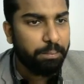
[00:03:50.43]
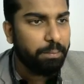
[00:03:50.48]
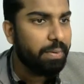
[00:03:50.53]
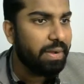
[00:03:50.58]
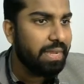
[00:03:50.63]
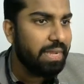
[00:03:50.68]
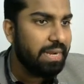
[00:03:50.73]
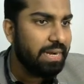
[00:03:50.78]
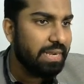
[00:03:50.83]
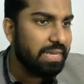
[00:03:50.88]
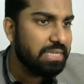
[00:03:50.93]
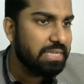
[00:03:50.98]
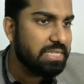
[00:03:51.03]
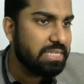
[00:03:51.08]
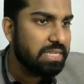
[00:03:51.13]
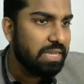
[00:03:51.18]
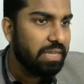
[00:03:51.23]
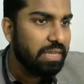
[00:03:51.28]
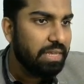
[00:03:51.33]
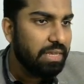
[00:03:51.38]

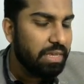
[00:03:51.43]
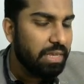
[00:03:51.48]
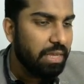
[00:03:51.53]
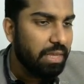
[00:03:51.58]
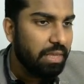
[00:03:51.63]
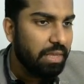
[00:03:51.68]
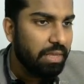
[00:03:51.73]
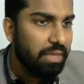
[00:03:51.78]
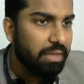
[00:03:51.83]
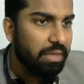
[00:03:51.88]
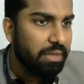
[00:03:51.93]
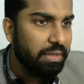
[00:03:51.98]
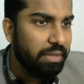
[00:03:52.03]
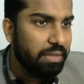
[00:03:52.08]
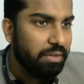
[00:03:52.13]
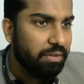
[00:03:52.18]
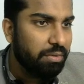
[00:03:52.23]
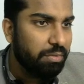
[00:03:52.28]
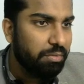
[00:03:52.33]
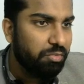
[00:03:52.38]
minus
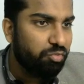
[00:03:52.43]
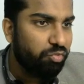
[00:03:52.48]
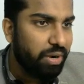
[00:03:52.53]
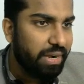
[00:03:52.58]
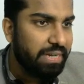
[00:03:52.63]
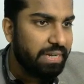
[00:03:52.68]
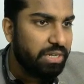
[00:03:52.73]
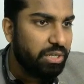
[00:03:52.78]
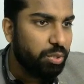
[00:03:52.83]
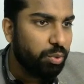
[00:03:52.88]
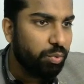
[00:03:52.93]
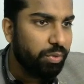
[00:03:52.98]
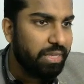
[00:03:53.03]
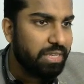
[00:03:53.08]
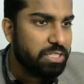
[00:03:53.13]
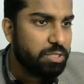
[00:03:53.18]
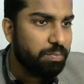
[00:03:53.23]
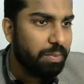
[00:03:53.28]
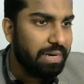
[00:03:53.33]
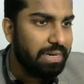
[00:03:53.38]
y2
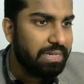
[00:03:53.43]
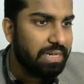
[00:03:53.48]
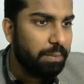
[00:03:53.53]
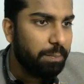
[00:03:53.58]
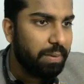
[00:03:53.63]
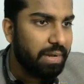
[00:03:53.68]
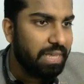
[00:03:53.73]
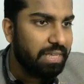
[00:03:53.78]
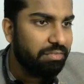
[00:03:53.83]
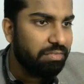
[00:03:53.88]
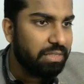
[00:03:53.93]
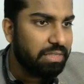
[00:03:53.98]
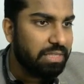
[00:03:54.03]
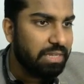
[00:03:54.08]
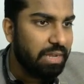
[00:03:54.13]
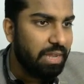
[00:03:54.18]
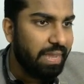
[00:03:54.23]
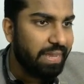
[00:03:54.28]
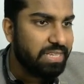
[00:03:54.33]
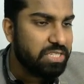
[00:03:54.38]
is multiplying with
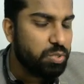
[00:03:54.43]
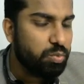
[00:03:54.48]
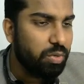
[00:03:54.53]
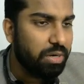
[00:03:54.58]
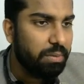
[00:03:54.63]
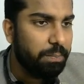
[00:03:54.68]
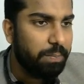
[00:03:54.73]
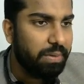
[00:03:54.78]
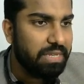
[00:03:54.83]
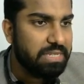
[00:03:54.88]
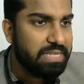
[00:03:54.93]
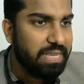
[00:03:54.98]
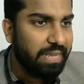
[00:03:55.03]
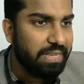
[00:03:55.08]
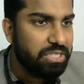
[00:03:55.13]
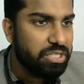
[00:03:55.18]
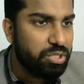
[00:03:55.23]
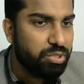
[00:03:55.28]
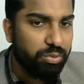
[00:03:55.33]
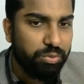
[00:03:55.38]
the x1 plus
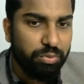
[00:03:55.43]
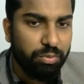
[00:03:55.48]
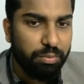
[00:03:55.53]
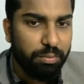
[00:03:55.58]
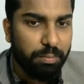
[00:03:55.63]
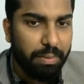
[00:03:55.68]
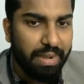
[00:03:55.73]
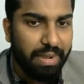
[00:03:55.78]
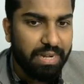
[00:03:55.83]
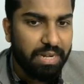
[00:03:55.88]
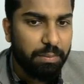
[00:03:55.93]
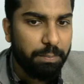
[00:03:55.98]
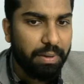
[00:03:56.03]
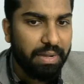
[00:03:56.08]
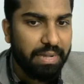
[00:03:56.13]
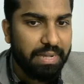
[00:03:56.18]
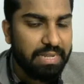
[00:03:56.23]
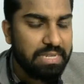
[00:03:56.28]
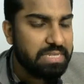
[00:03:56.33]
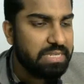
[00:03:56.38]
x2 and the
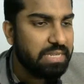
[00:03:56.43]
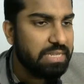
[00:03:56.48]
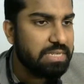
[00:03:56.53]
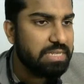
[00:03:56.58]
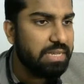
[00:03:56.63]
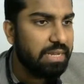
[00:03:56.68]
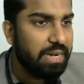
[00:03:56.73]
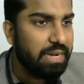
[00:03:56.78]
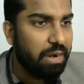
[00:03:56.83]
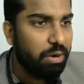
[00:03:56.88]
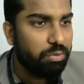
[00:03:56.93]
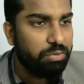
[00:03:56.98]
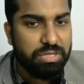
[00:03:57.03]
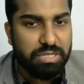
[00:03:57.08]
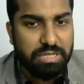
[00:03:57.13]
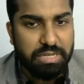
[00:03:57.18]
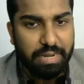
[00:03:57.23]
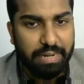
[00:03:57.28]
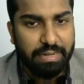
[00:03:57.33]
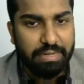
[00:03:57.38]
minus is there
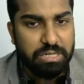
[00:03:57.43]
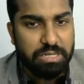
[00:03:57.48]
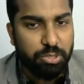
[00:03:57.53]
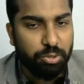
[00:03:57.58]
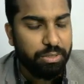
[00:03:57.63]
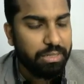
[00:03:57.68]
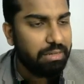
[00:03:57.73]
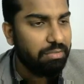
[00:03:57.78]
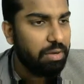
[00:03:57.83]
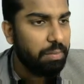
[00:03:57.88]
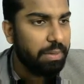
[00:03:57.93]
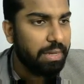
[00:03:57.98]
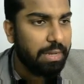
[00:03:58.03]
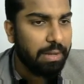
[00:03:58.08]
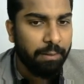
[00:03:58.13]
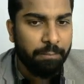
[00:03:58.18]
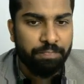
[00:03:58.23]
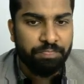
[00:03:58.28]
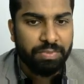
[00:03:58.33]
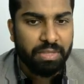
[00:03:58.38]
outside, so it will
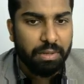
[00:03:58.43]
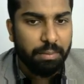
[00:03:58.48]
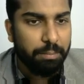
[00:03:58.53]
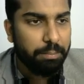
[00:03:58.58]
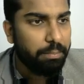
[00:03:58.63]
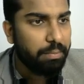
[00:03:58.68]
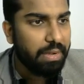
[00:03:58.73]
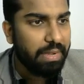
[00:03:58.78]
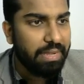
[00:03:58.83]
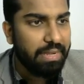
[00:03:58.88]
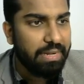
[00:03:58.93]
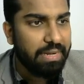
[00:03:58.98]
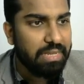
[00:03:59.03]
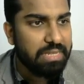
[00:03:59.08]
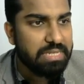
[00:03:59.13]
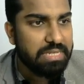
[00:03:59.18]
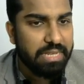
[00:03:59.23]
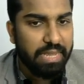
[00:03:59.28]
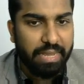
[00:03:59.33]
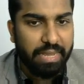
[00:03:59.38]
become minus